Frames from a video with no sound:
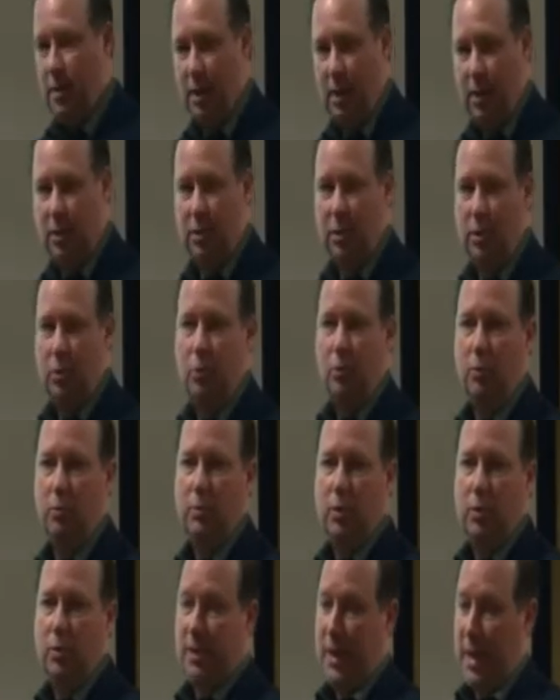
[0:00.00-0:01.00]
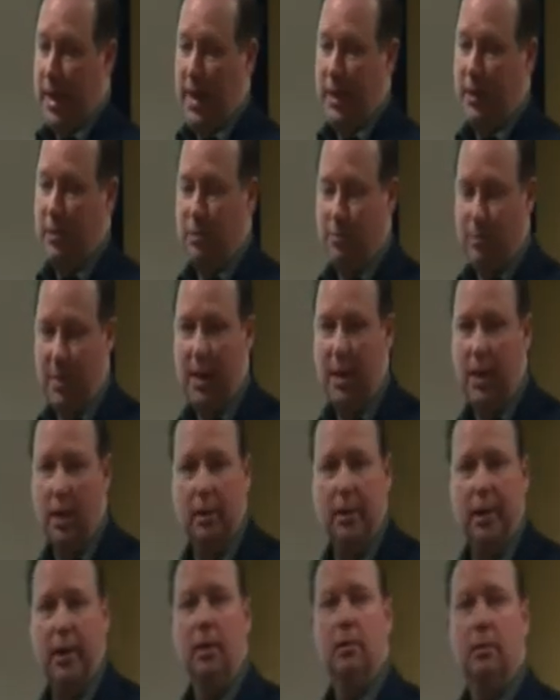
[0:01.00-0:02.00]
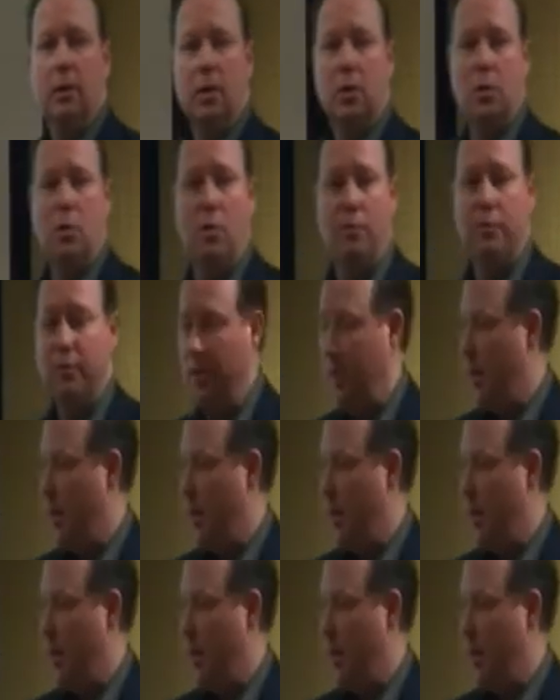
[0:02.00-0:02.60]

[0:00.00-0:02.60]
you get to use the hands immediately. I'll go over